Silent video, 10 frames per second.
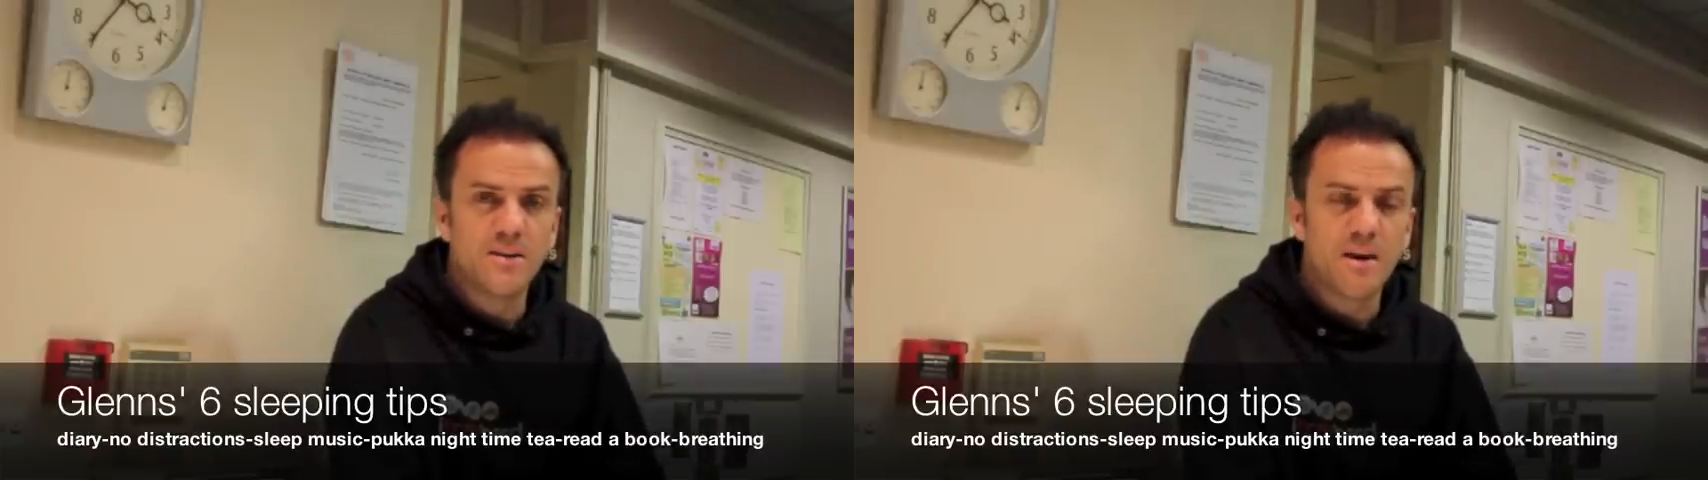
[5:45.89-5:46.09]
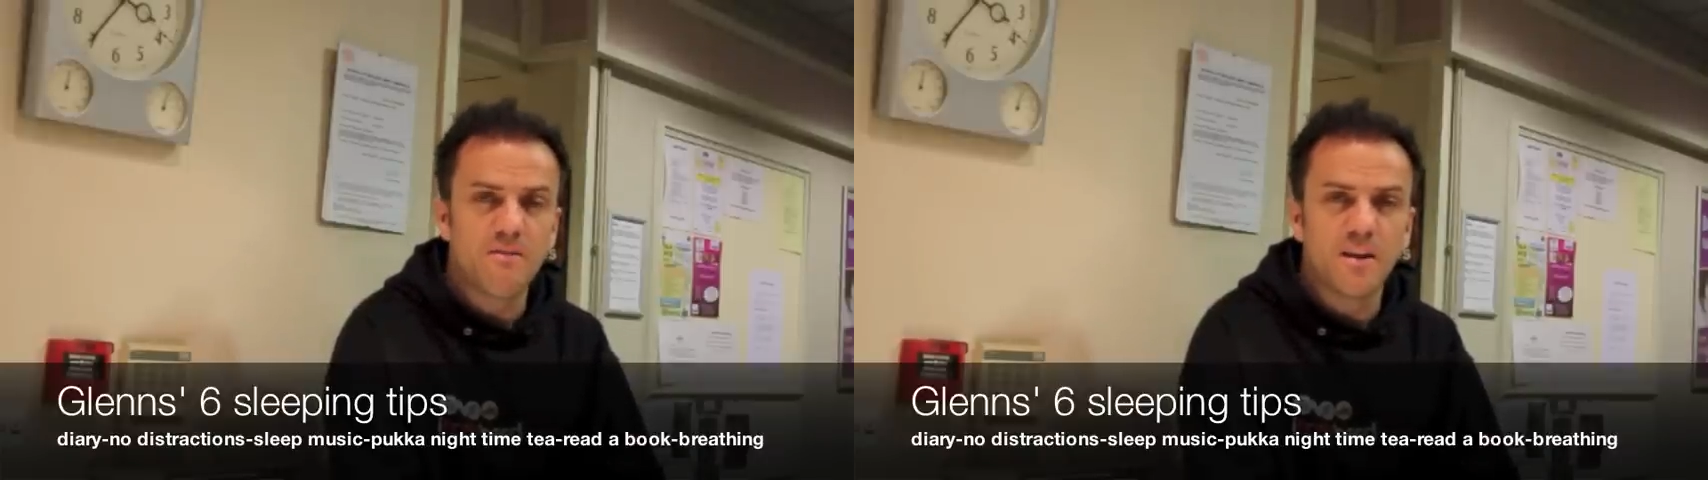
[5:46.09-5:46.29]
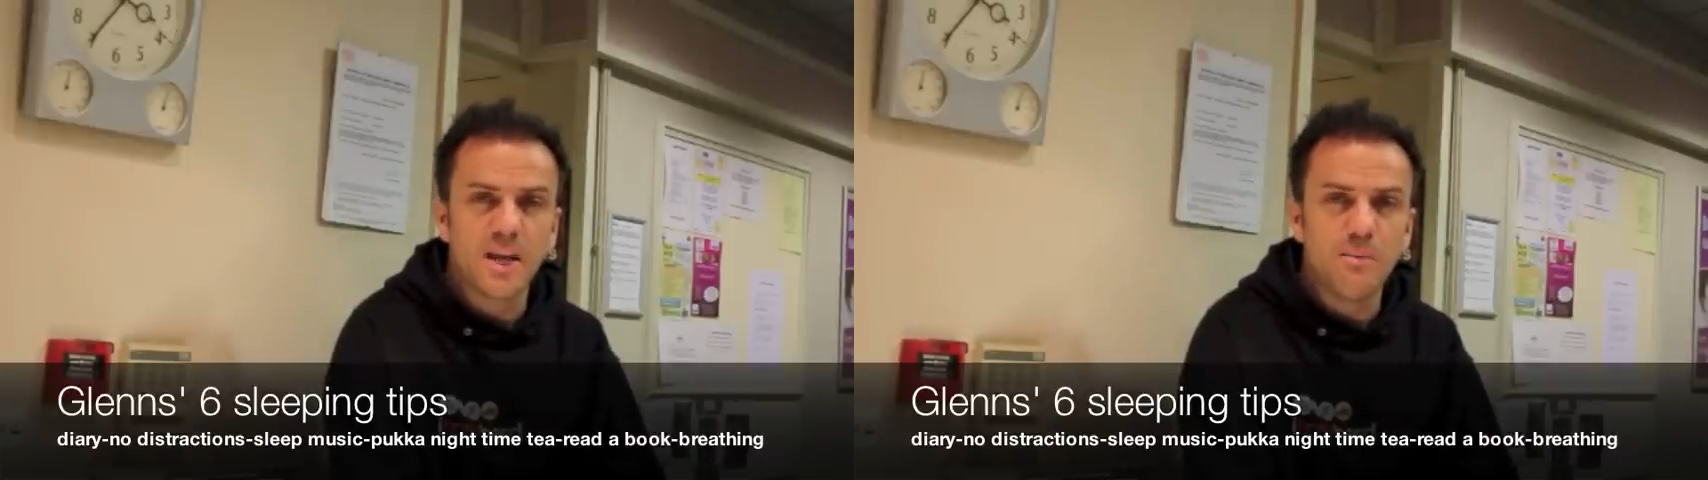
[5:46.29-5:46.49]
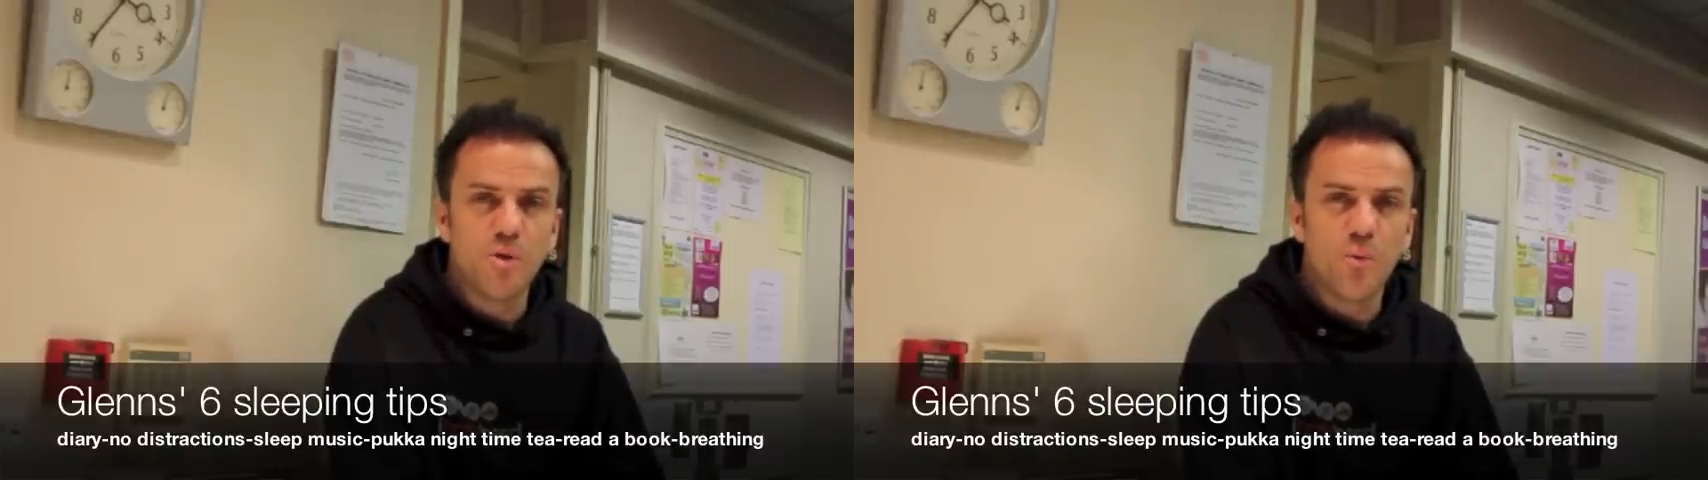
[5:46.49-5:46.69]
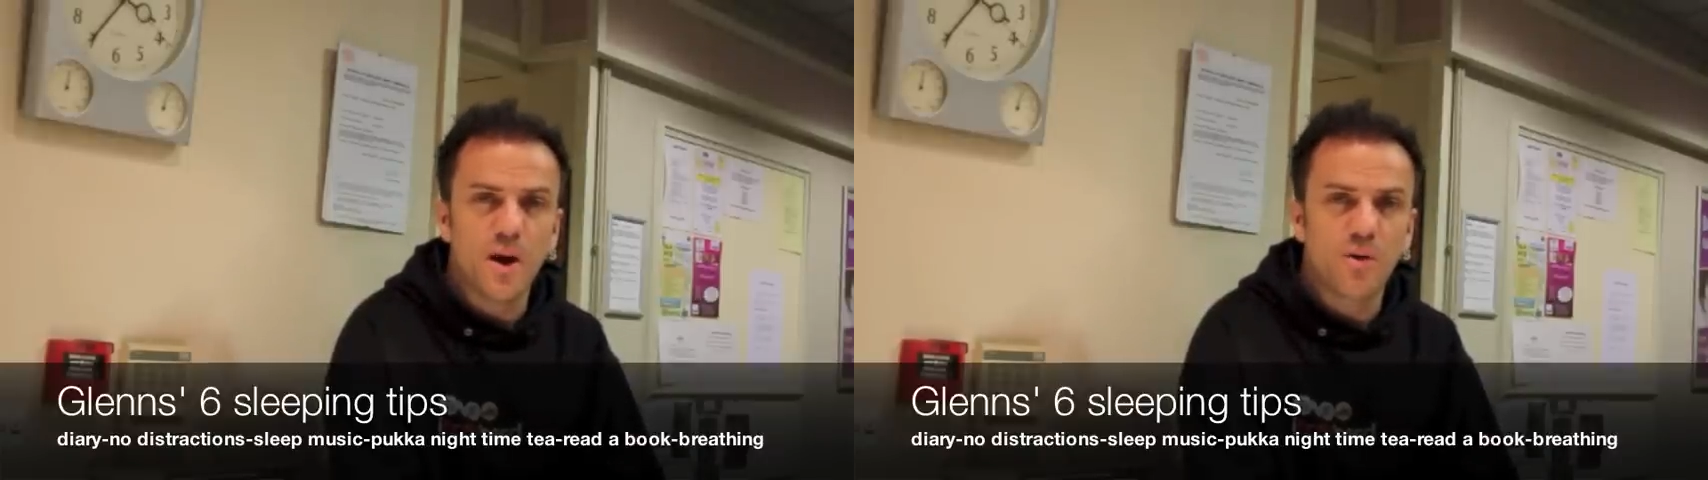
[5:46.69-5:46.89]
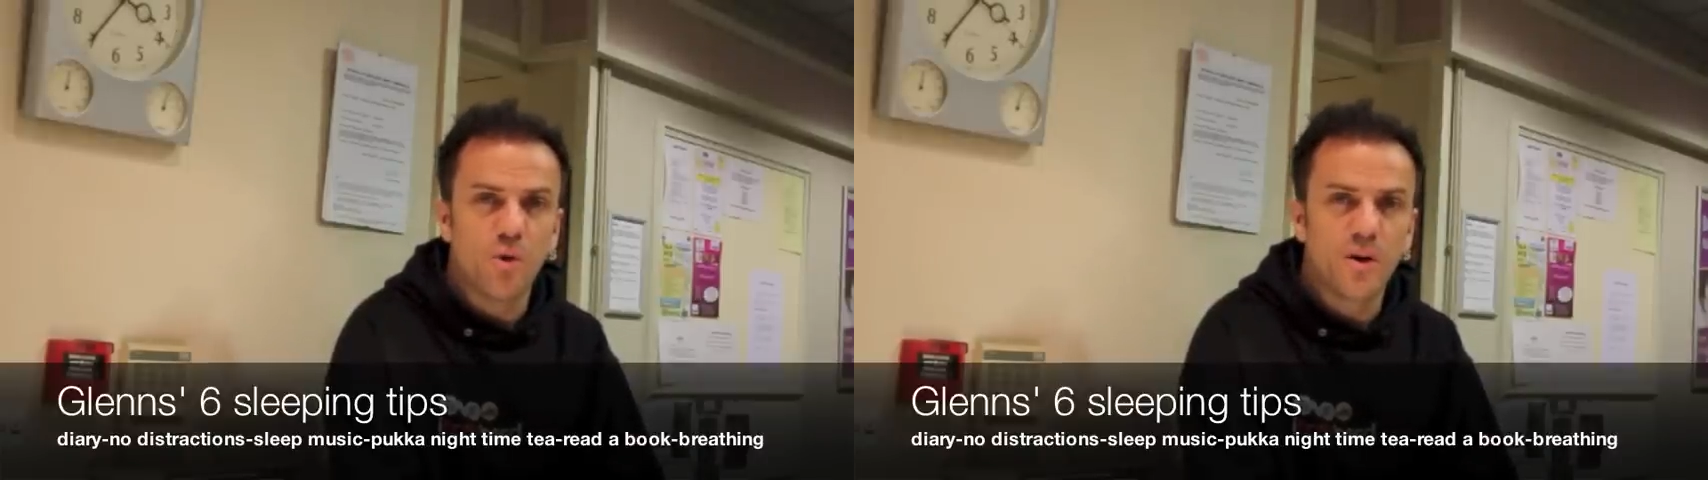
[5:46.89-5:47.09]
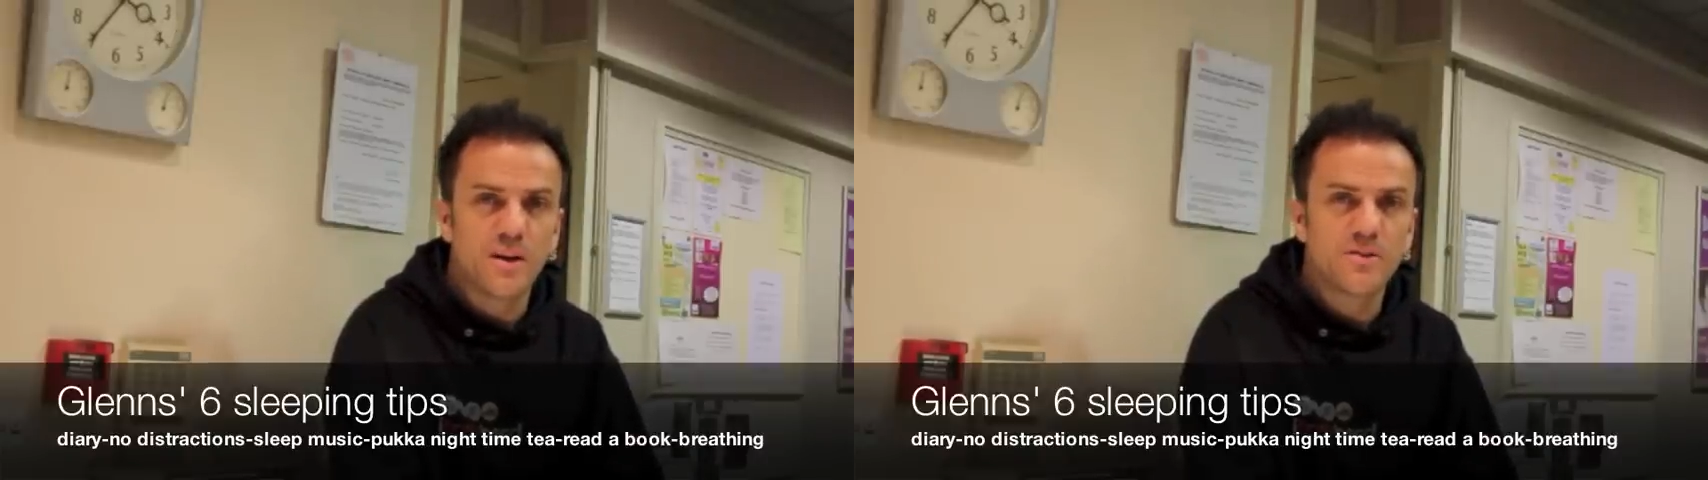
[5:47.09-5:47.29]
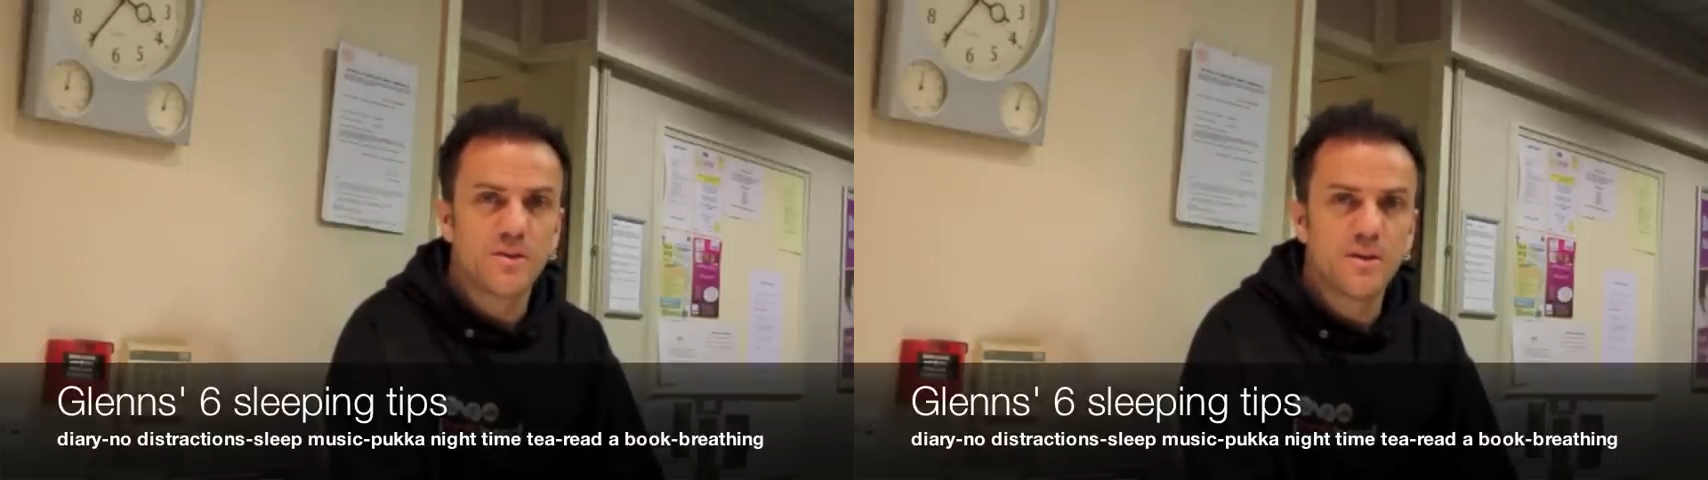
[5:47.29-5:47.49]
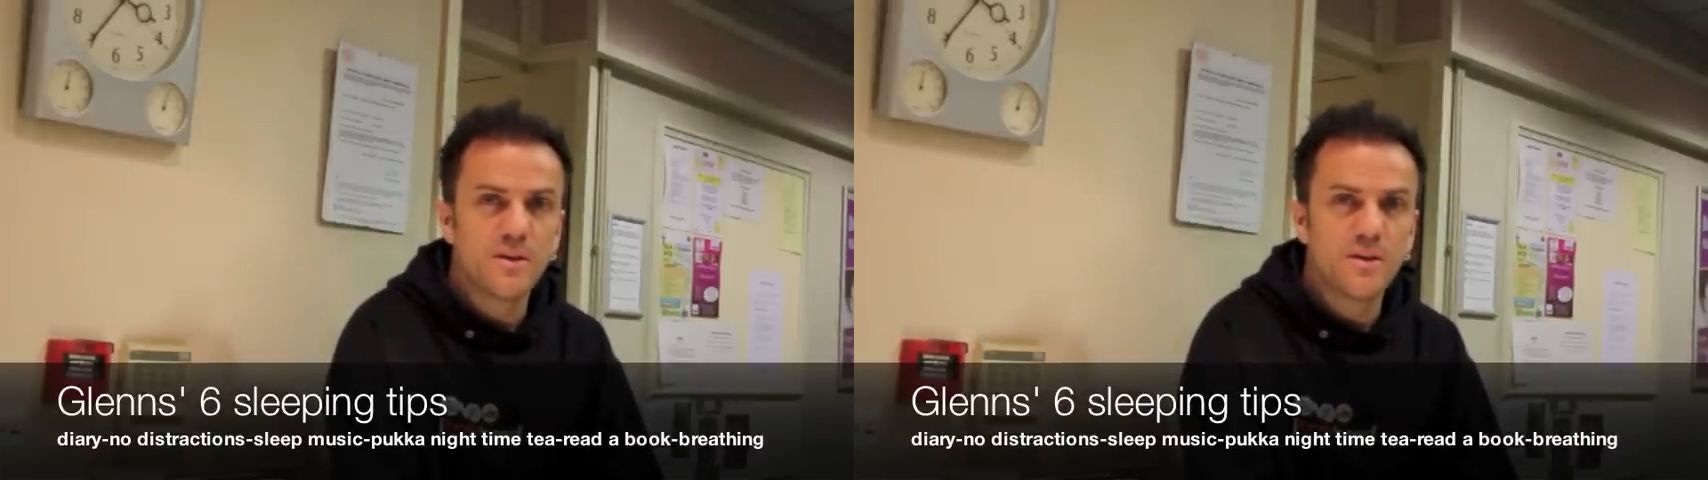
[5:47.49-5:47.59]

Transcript: definitely keep you awake all night.